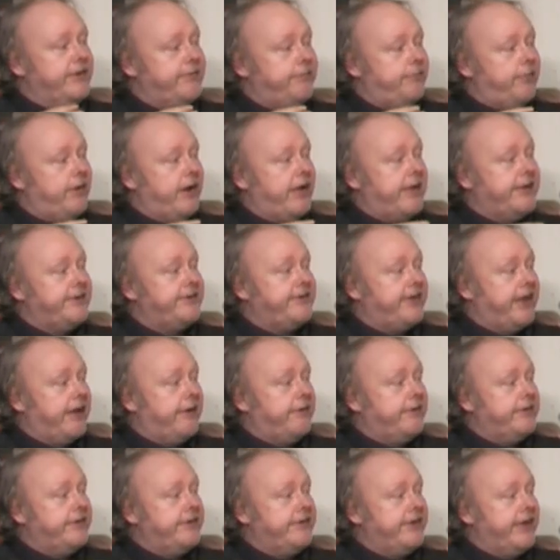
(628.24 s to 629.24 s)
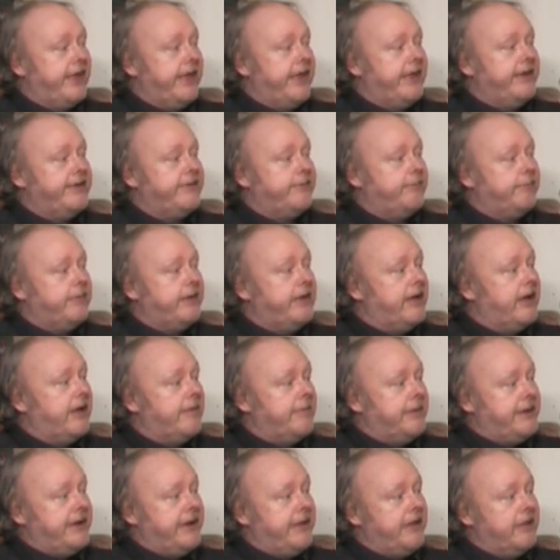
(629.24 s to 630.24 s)
priced out as it is, but
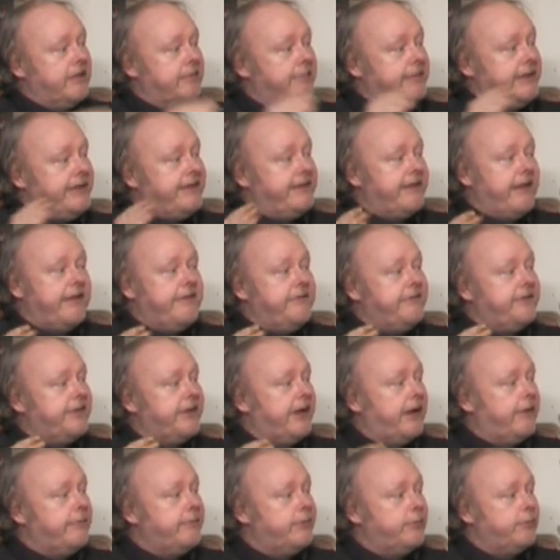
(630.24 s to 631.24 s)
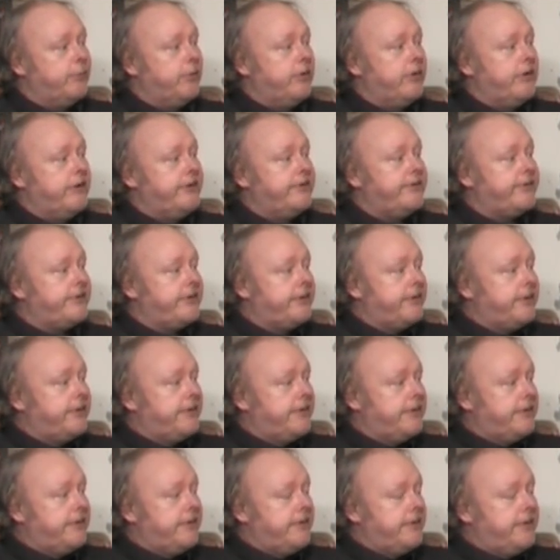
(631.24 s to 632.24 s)
I mean, it'll be 10 times worse
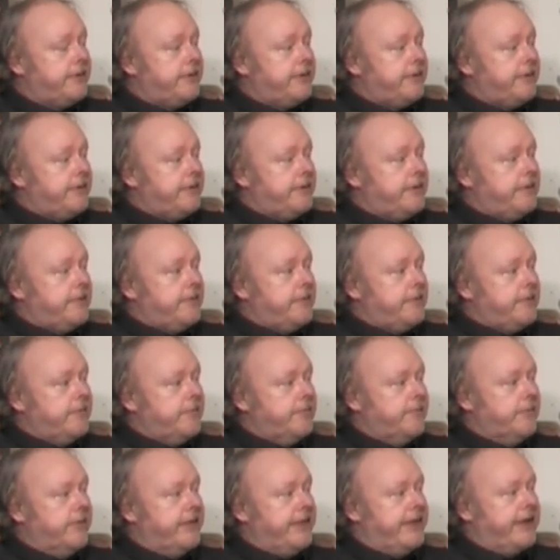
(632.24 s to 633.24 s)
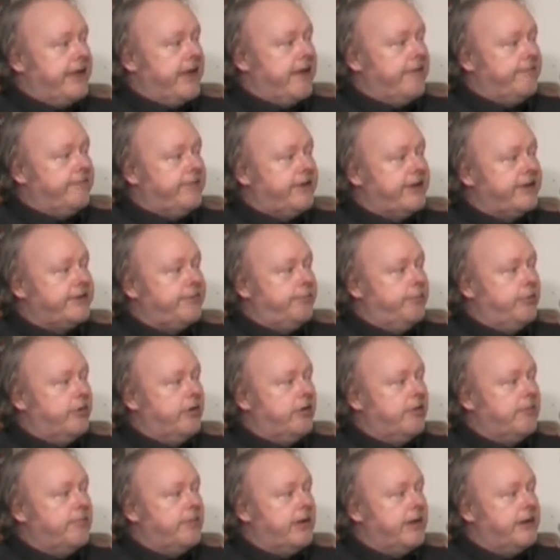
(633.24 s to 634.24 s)
when they get fast
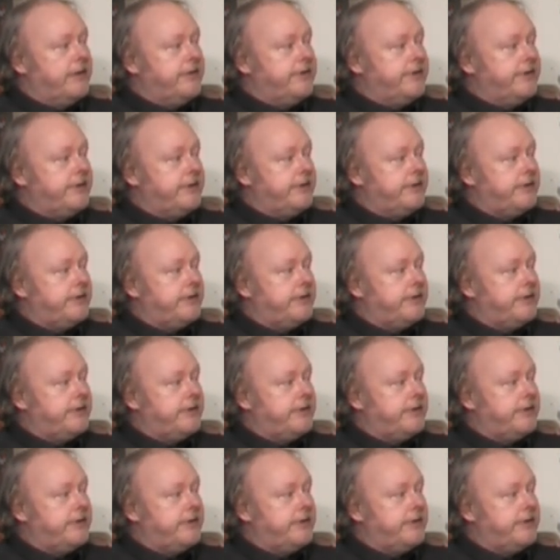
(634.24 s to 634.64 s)
broadband.